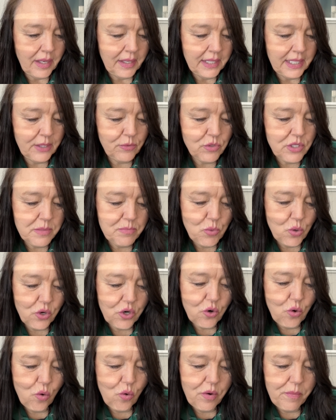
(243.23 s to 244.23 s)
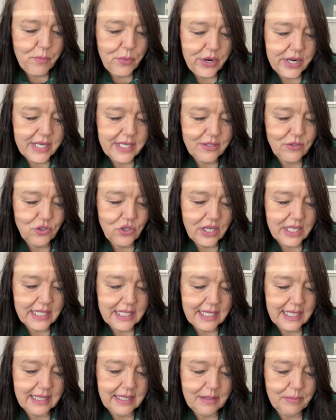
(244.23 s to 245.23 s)
It was more cornbread
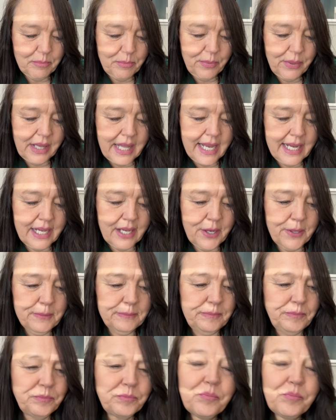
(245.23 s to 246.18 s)
dressing than panko.